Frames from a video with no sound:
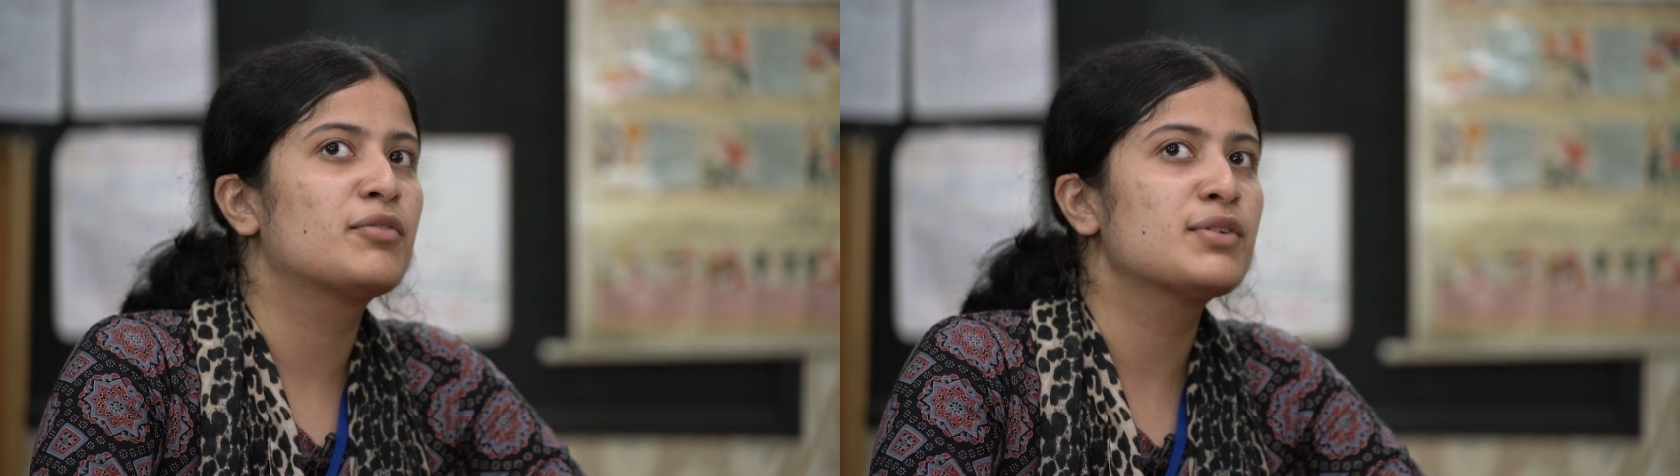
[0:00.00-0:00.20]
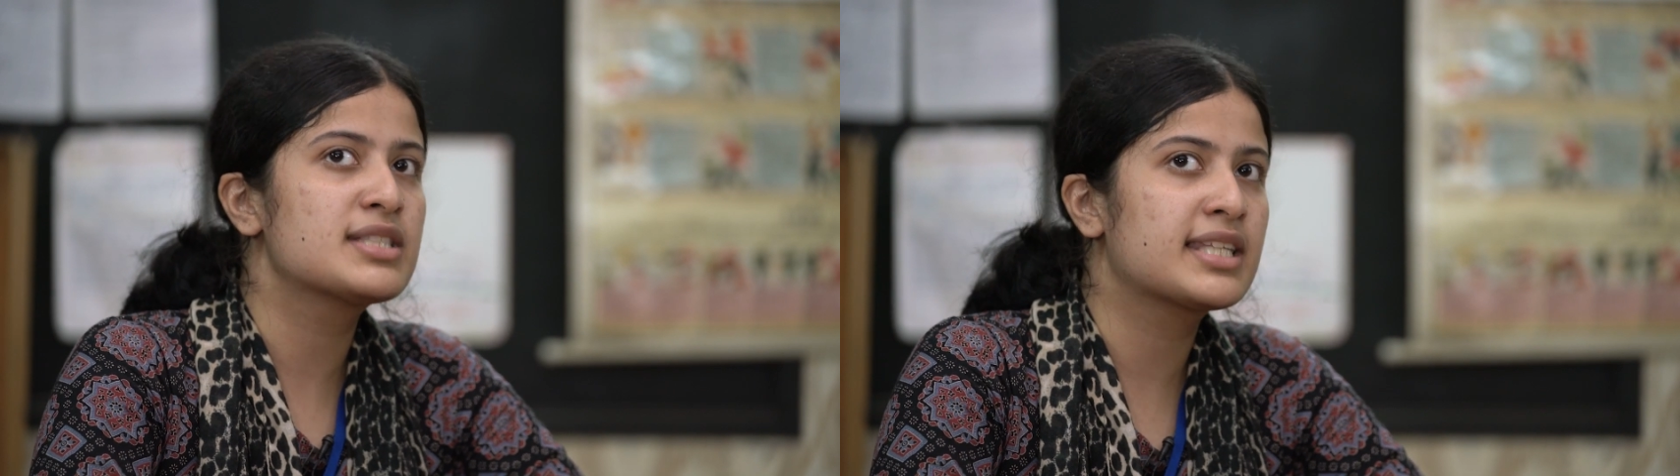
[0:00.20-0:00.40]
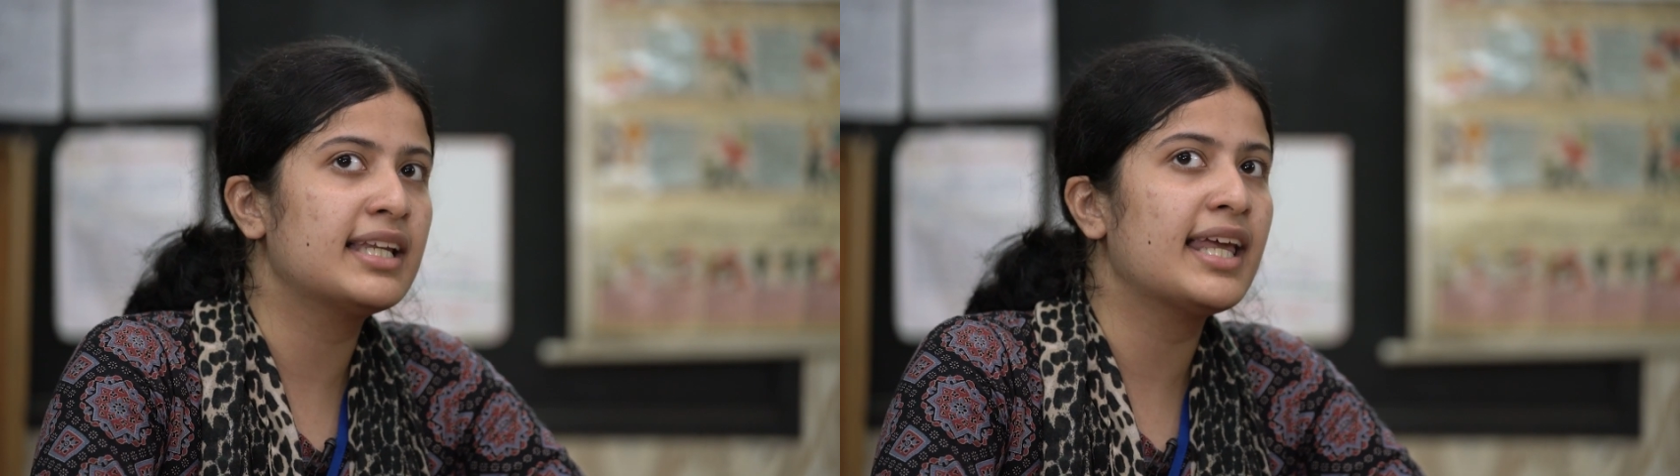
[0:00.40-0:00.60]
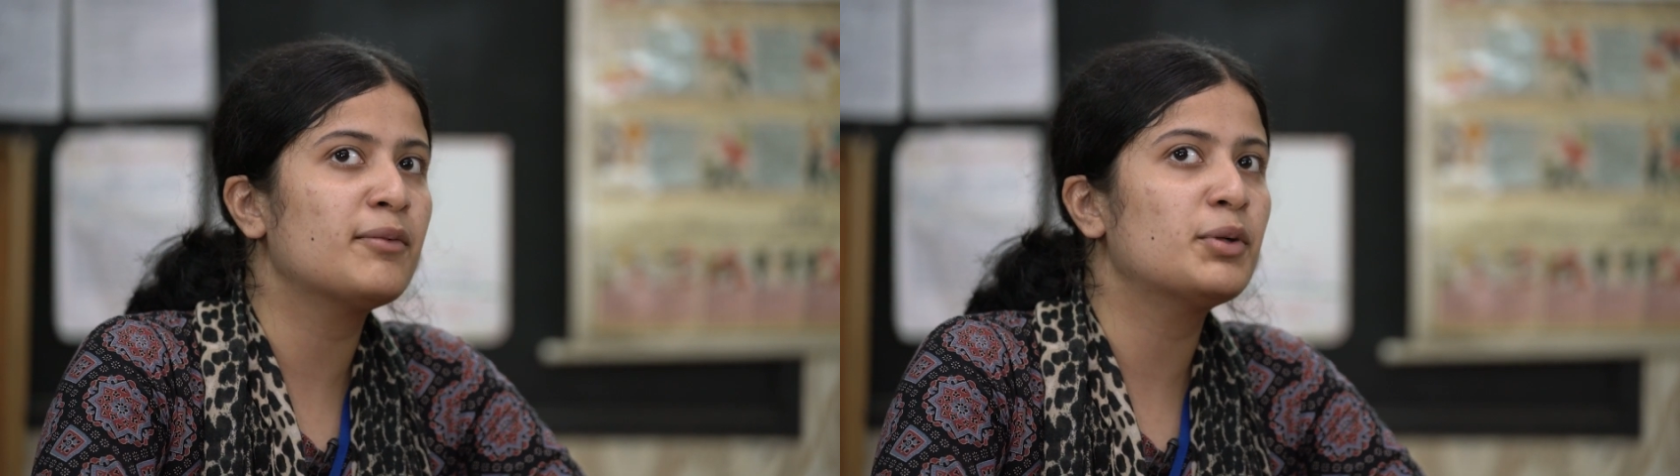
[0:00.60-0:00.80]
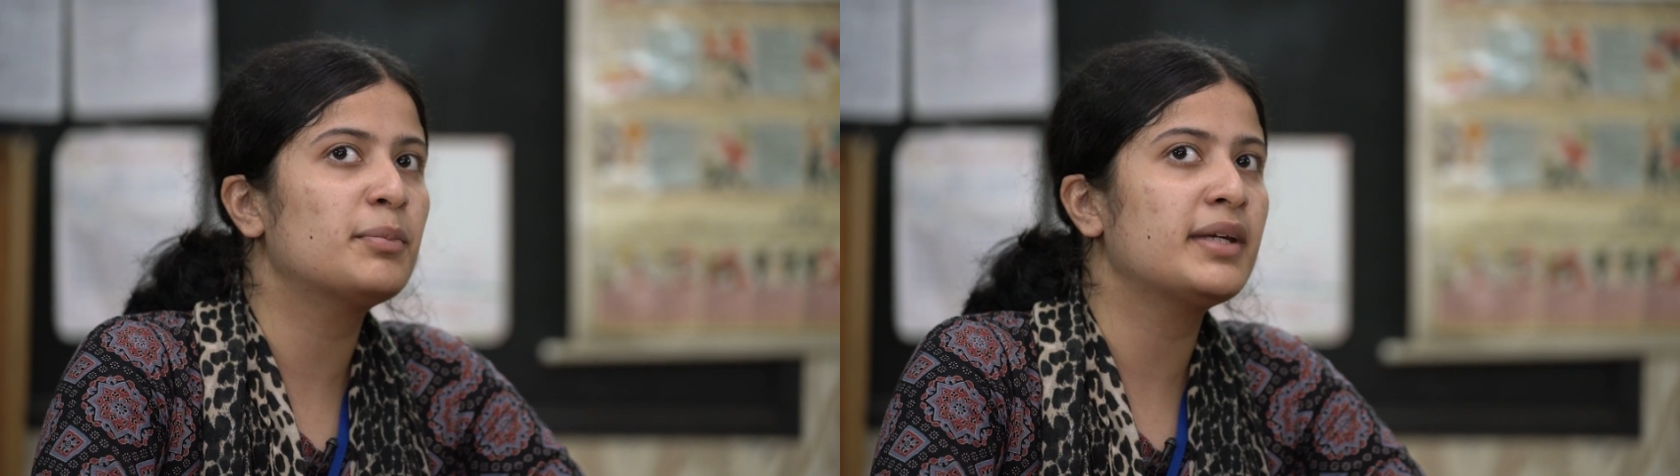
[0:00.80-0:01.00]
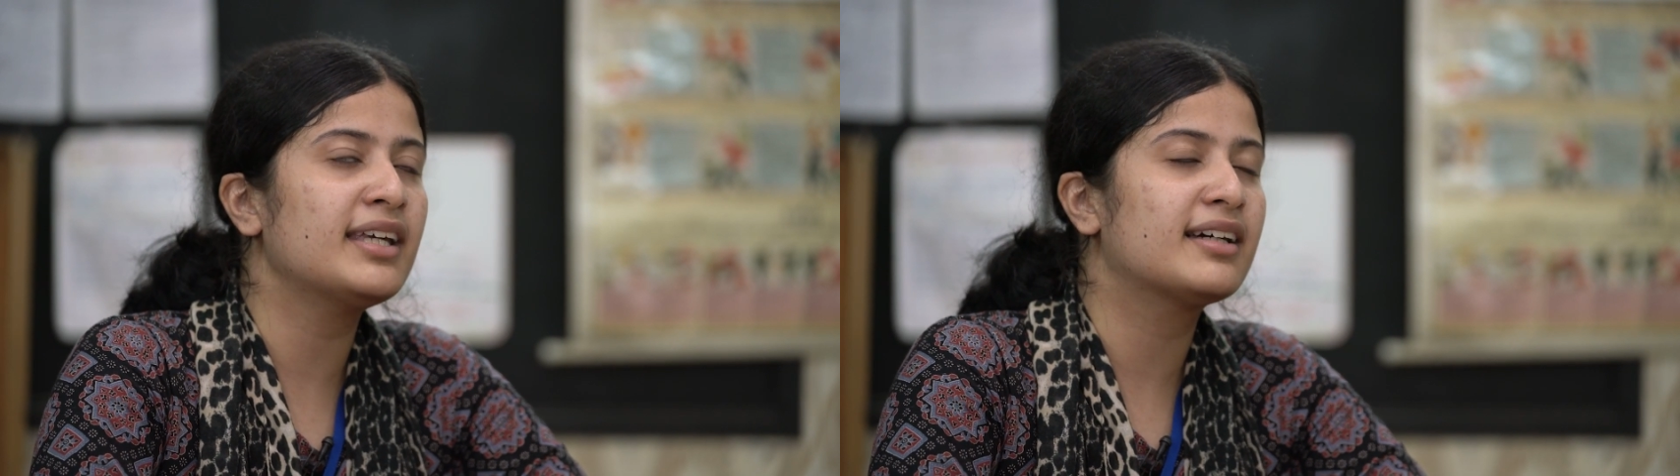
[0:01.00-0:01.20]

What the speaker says: for skill, I would be,